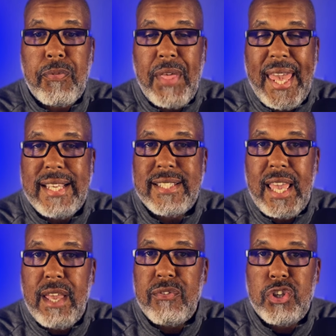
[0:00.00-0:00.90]
things
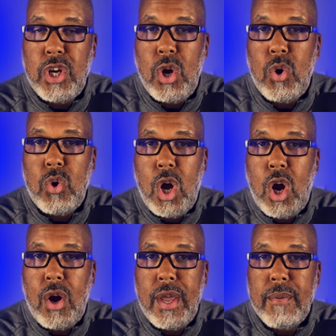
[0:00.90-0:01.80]
they have shown
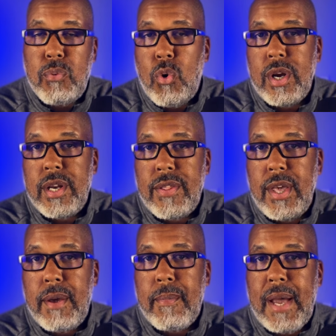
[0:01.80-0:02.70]
are important to
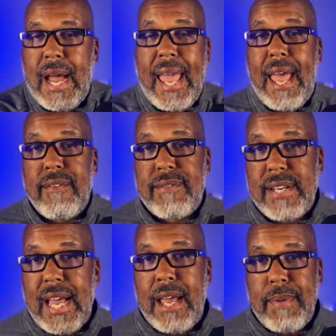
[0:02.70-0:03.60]
them. I have
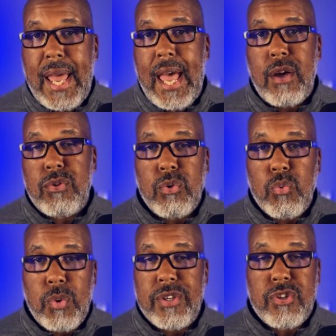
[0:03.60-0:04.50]
time now to
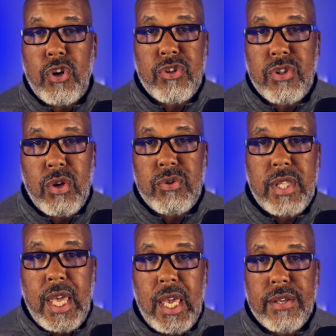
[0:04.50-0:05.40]
research those
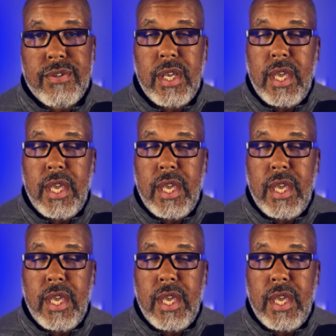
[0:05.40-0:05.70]
things